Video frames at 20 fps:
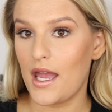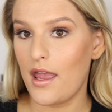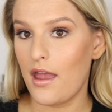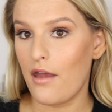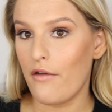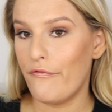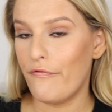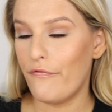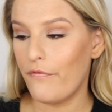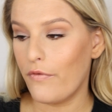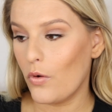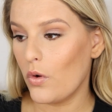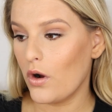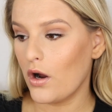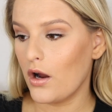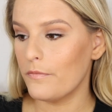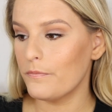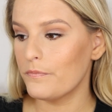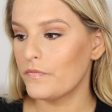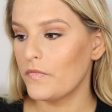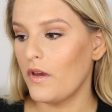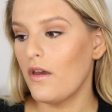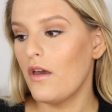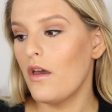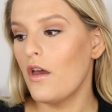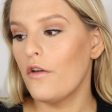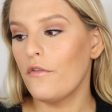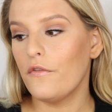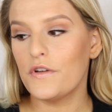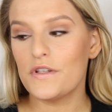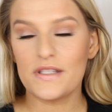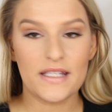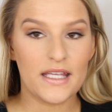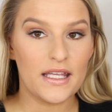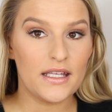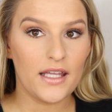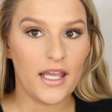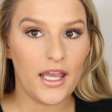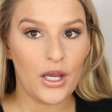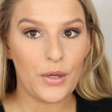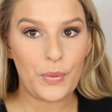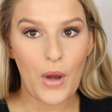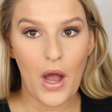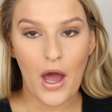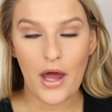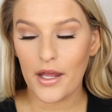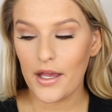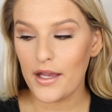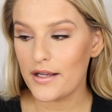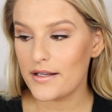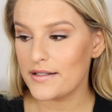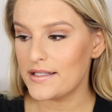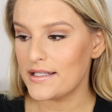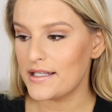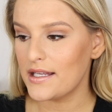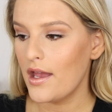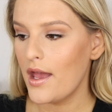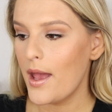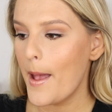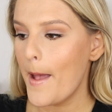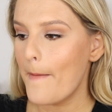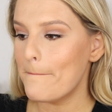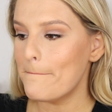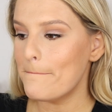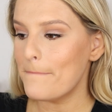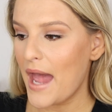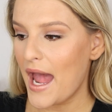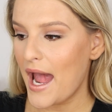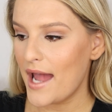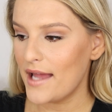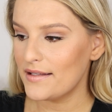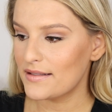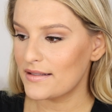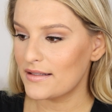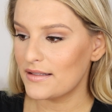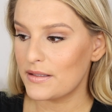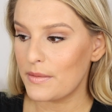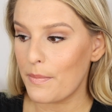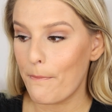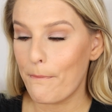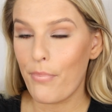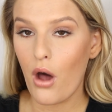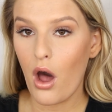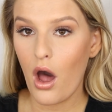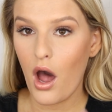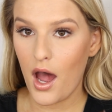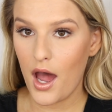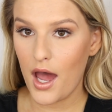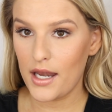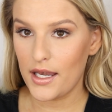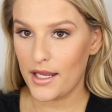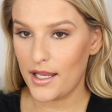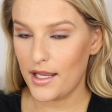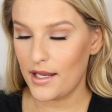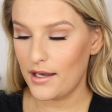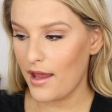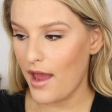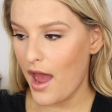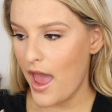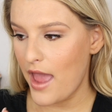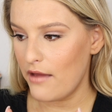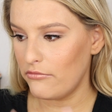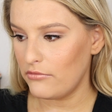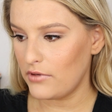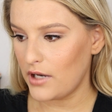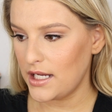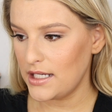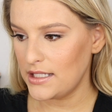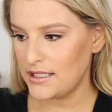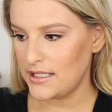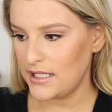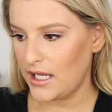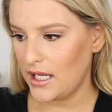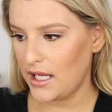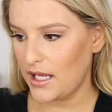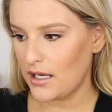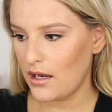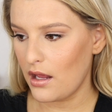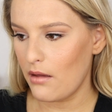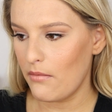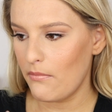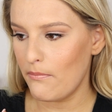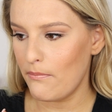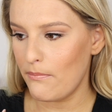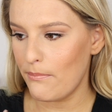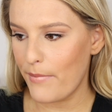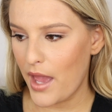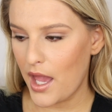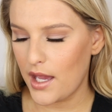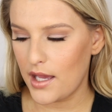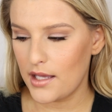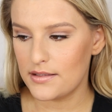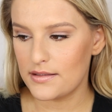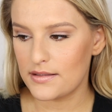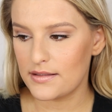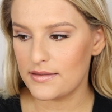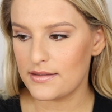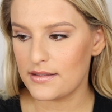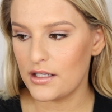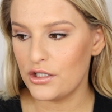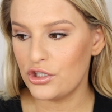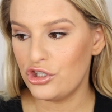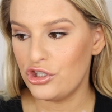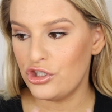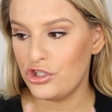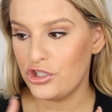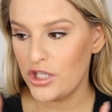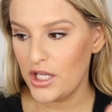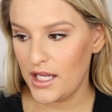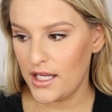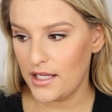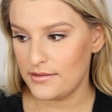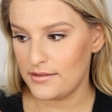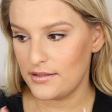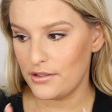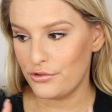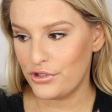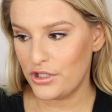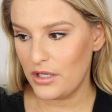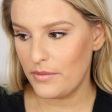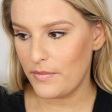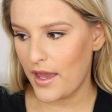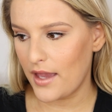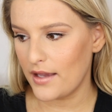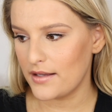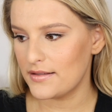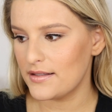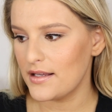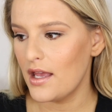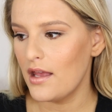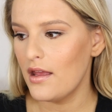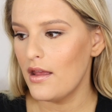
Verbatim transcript: I have four. For skincare products, Masks Potted, I have 19. Masks Sheet, so Sheet Max,